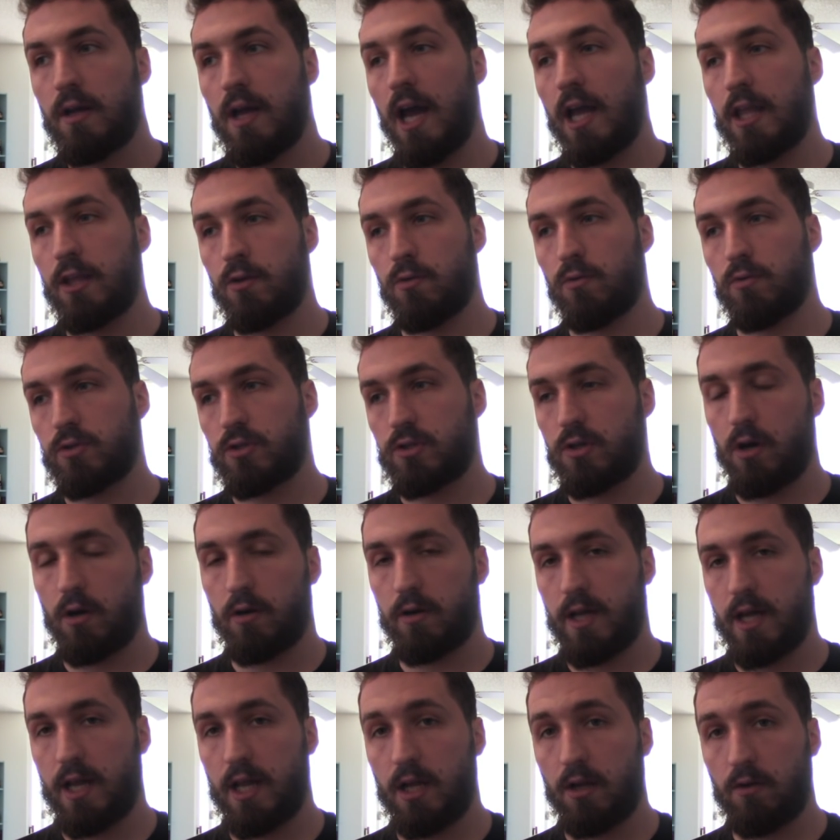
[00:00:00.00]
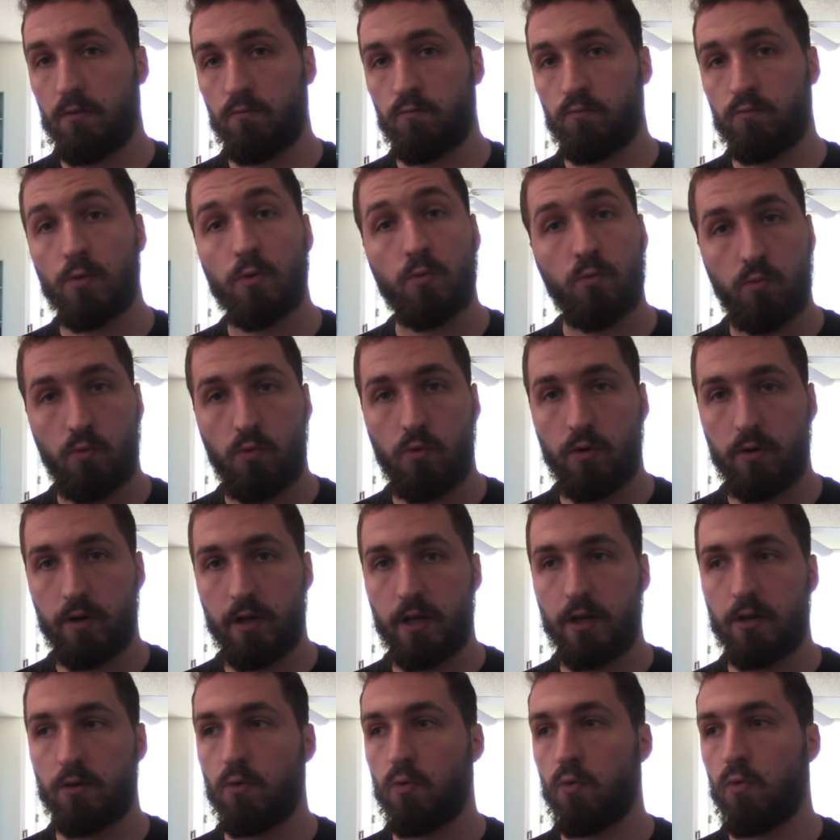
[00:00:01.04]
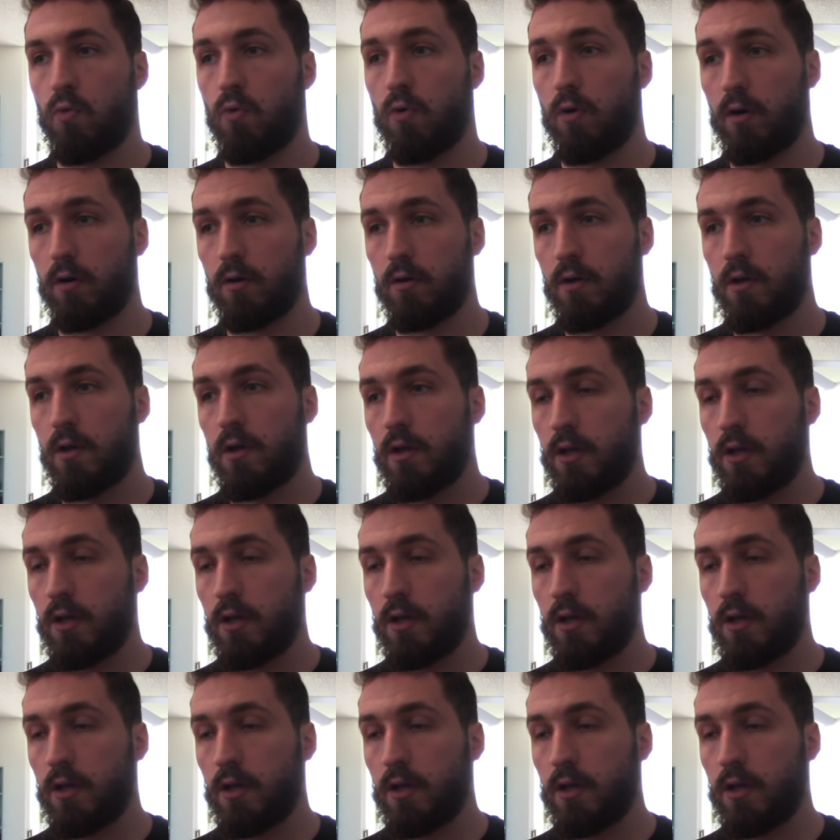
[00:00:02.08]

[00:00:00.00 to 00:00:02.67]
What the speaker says: And you'll start getting rewarded, or,